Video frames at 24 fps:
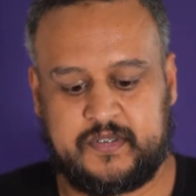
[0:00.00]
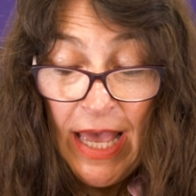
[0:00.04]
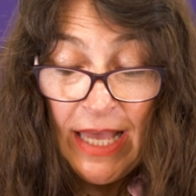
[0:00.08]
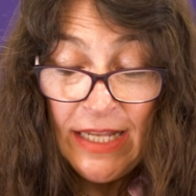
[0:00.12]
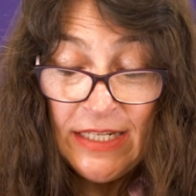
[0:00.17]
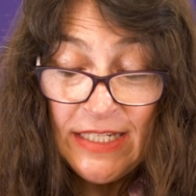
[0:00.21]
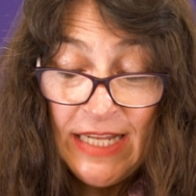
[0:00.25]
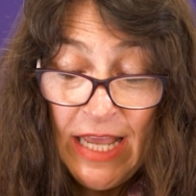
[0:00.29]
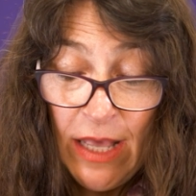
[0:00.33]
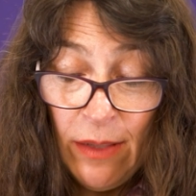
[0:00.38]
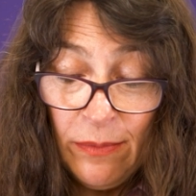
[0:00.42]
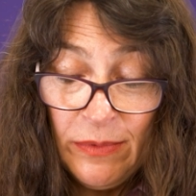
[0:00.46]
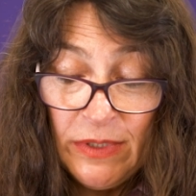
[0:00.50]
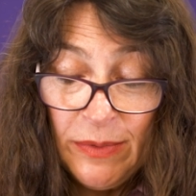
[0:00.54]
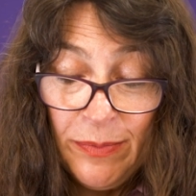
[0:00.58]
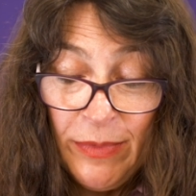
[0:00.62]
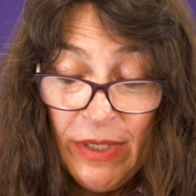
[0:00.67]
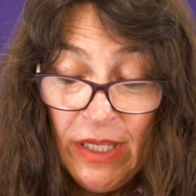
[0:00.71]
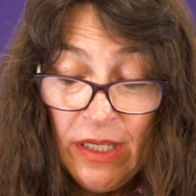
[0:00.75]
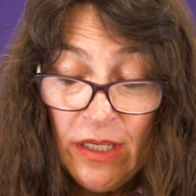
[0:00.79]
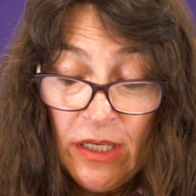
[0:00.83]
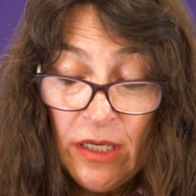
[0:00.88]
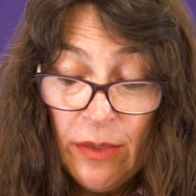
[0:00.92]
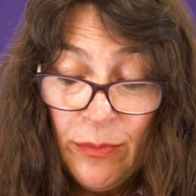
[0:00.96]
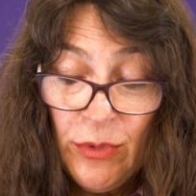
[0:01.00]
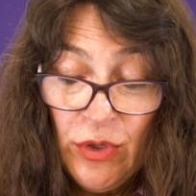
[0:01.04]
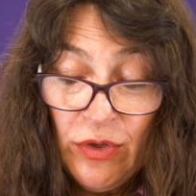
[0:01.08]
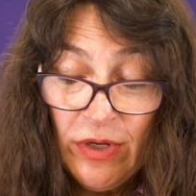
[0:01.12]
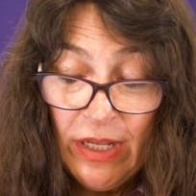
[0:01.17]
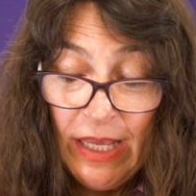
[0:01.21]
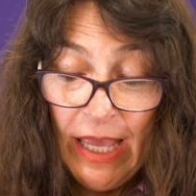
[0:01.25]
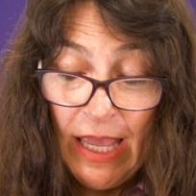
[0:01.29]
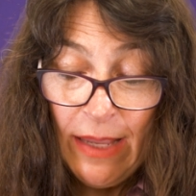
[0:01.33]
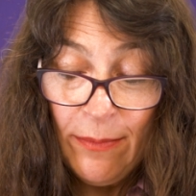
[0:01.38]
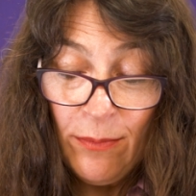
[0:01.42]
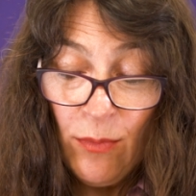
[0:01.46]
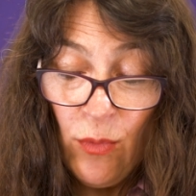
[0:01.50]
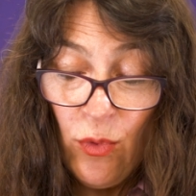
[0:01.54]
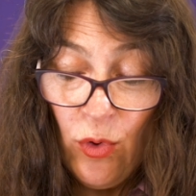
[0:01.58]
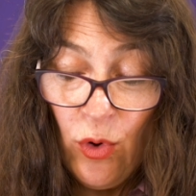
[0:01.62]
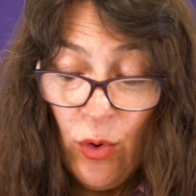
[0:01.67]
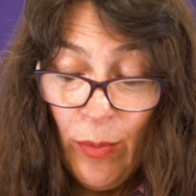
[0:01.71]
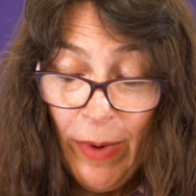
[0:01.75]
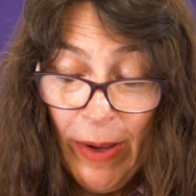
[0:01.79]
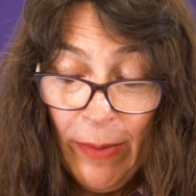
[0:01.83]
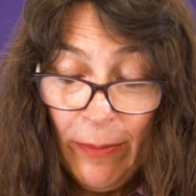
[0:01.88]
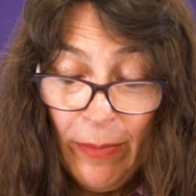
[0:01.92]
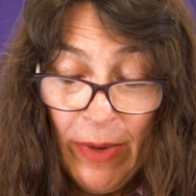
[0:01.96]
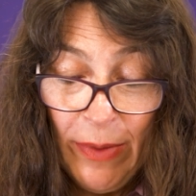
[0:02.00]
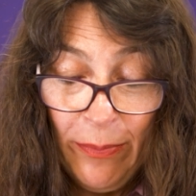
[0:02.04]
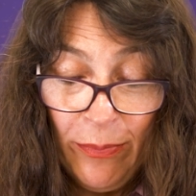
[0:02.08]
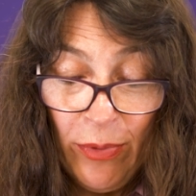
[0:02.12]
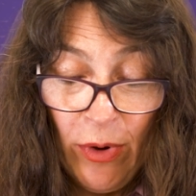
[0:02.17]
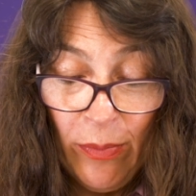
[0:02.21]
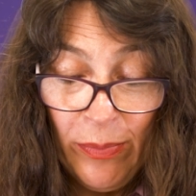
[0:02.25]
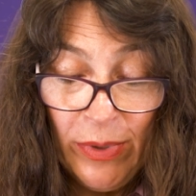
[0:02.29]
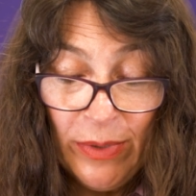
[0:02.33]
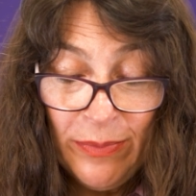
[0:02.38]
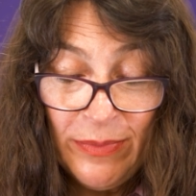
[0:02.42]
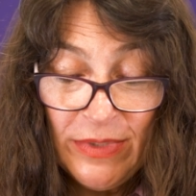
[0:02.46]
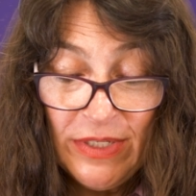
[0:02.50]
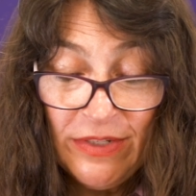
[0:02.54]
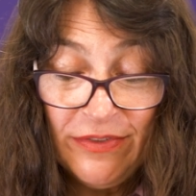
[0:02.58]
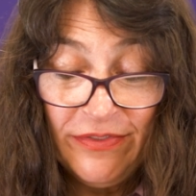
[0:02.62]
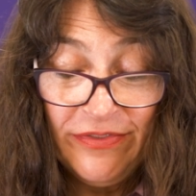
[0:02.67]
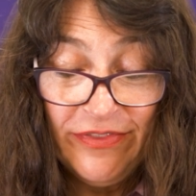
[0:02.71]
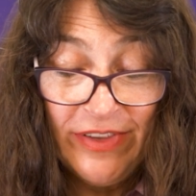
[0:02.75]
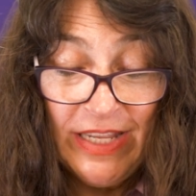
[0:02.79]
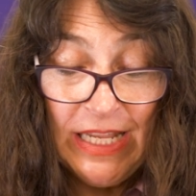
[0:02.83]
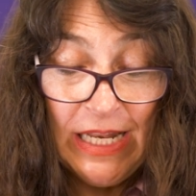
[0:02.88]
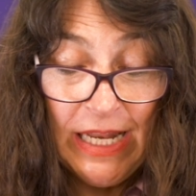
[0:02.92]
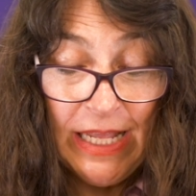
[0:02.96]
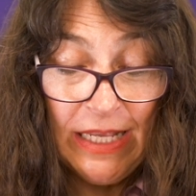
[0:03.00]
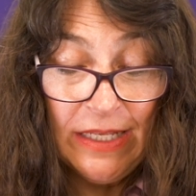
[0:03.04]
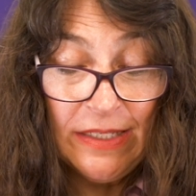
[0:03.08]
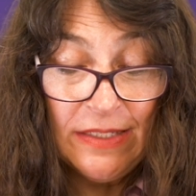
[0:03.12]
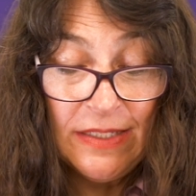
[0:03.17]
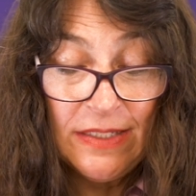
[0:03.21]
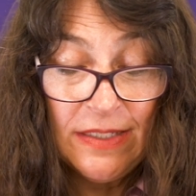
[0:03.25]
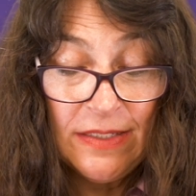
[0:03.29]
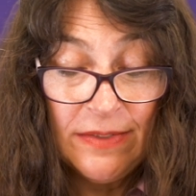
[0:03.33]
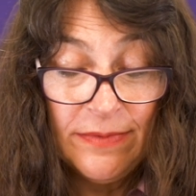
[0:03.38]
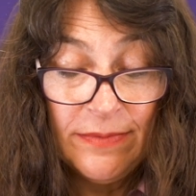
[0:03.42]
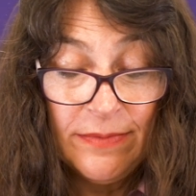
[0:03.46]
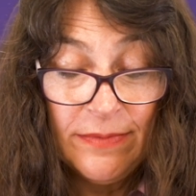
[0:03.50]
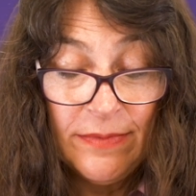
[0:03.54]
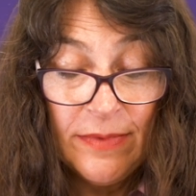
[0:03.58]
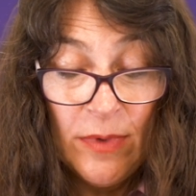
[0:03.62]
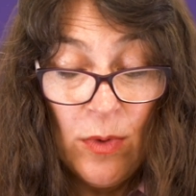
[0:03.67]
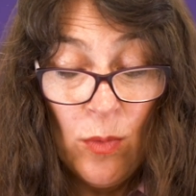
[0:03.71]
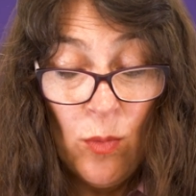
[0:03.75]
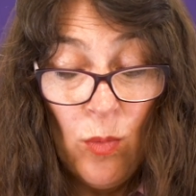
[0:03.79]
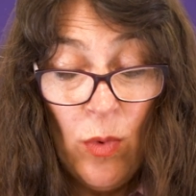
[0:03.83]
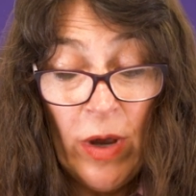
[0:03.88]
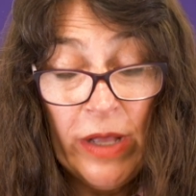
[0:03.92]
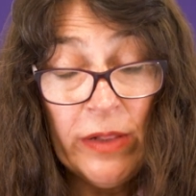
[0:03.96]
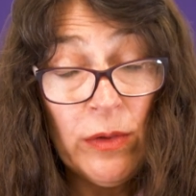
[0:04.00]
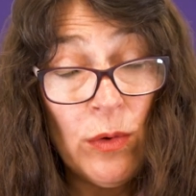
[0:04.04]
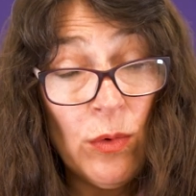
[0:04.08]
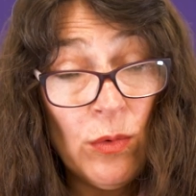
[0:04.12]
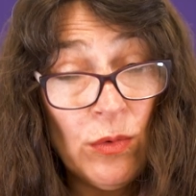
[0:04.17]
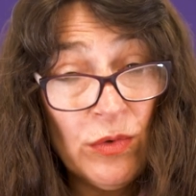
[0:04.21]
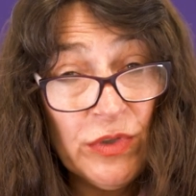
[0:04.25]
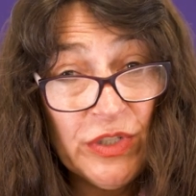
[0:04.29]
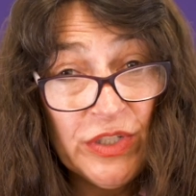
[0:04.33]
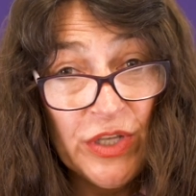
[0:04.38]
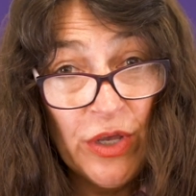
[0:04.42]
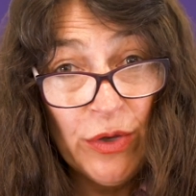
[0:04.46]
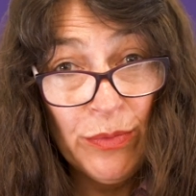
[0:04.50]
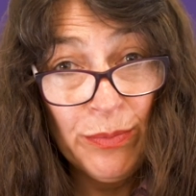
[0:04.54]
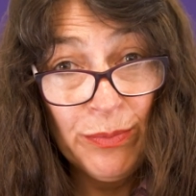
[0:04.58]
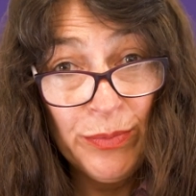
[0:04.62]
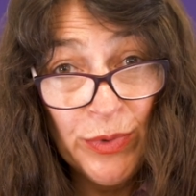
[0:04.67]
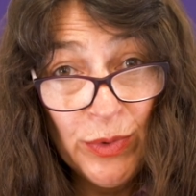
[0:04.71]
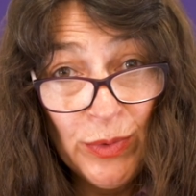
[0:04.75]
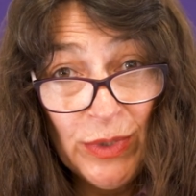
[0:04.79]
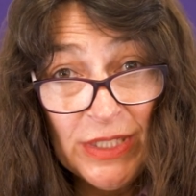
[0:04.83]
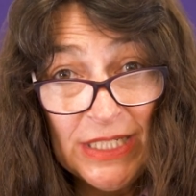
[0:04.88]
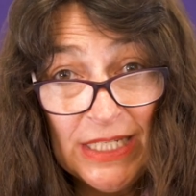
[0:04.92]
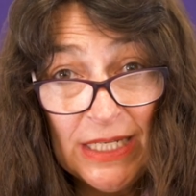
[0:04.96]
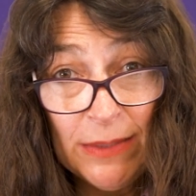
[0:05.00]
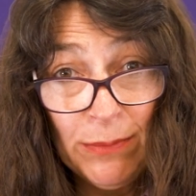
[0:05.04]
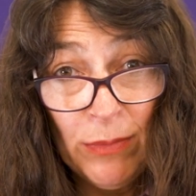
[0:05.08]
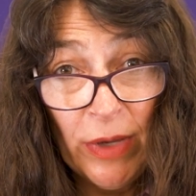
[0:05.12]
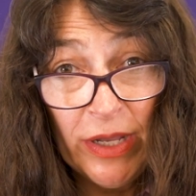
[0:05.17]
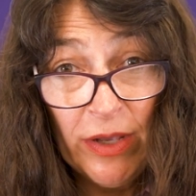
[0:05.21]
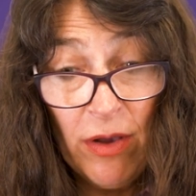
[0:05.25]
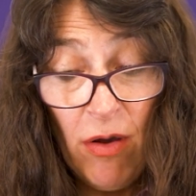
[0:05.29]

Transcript: And helped me communicate more about my problems and feelings, while also boosting my